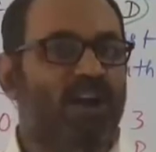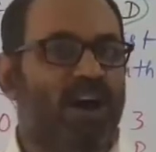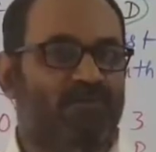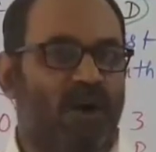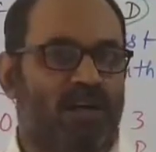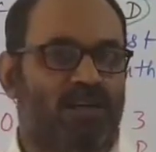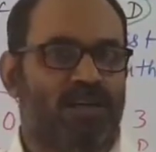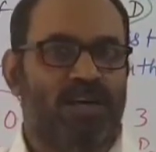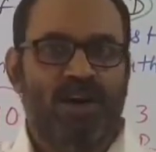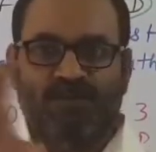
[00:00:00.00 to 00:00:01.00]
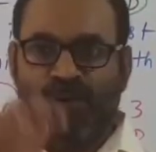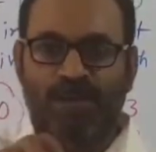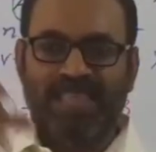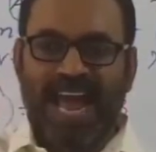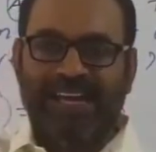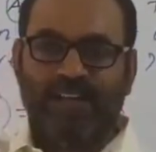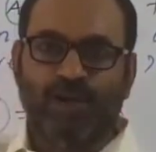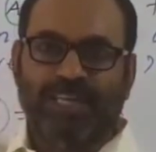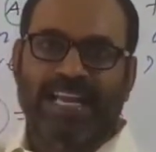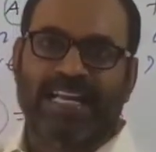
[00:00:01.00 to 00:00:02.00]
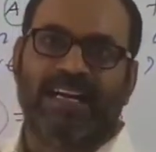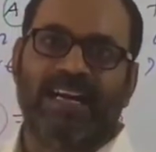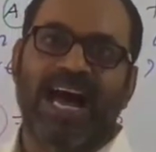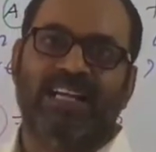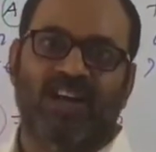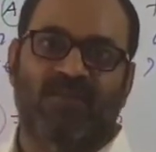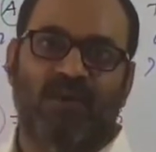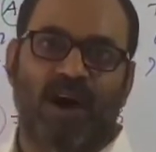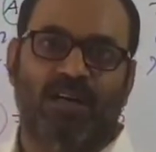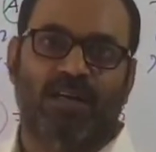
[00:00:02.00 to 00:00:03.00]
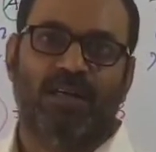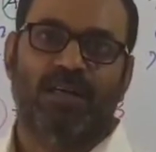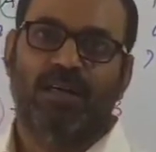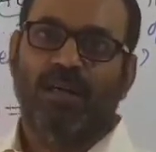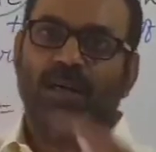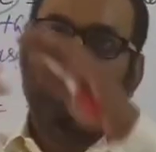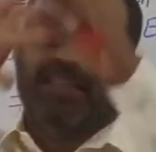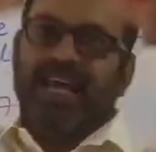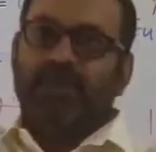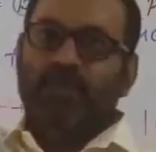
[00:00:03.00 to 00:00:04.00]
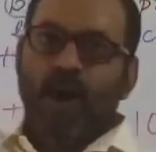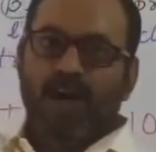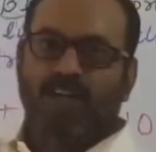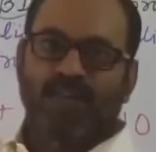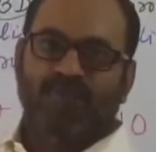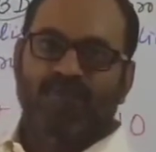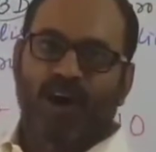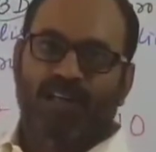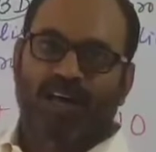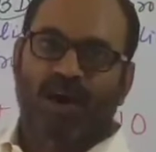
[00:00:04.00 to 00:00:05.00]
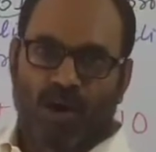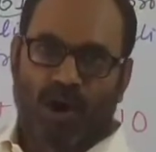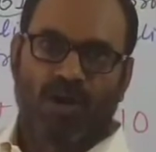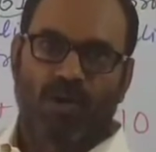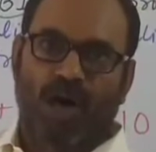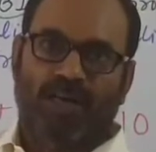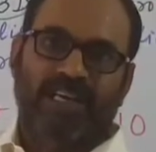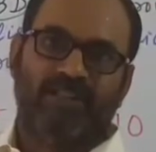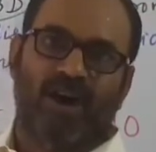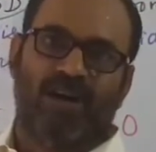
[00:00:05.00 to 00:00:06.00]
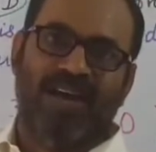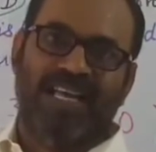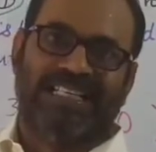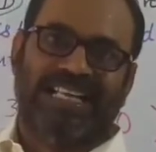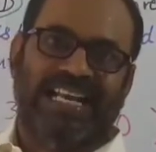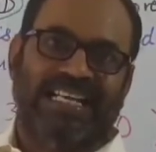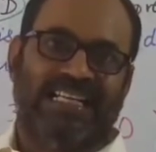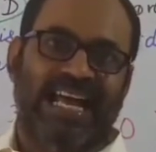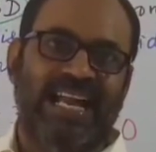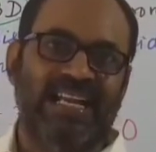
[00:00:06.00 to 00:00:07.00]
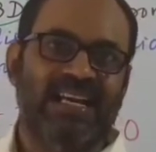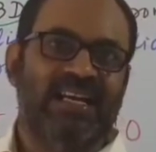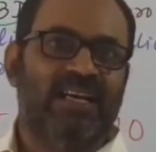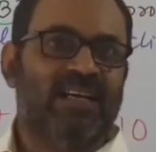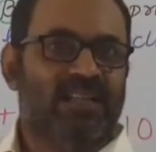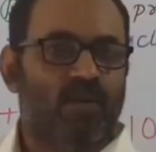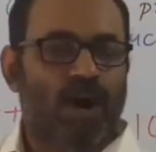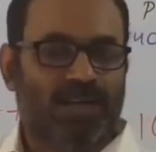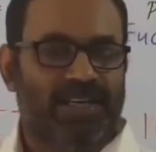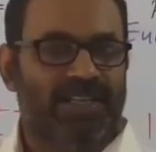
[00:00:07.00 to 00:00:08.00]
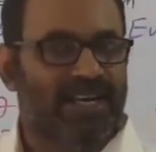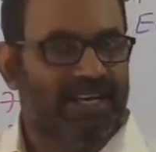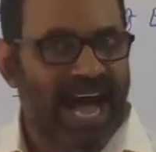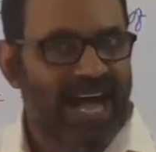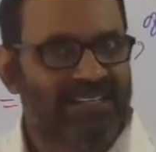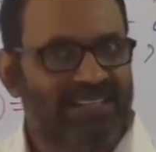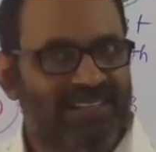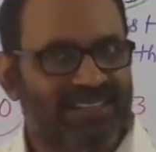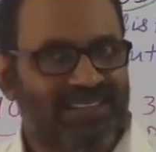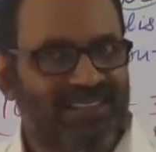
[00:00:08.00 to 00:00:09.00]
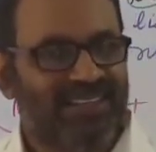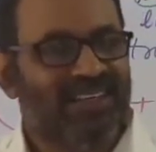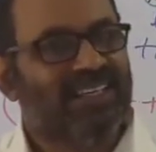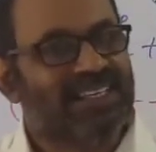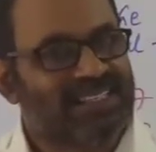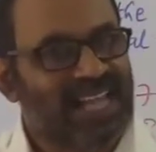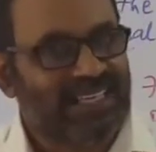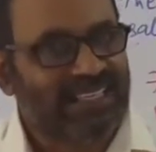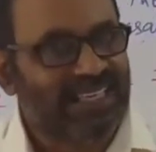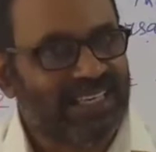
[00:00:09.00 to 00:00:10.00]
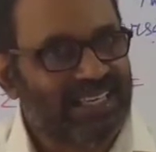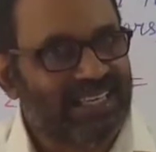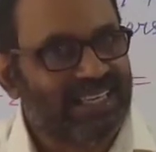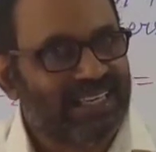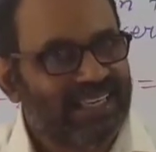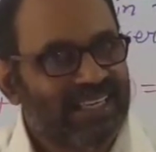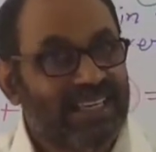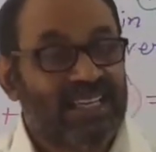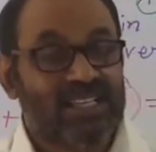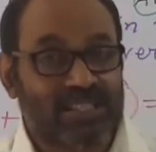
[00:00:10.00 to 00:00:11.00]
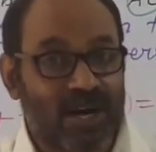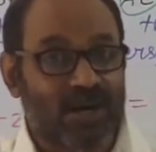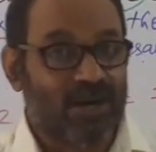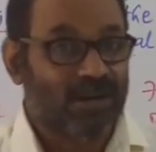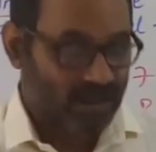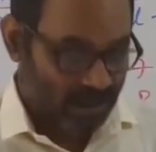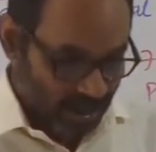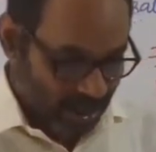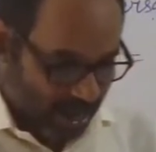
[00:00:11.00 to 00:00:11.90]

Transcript: full of water. From that you take a glass of water. That pot of water, whole water is always greater than the water in the glass. Is that clear? So,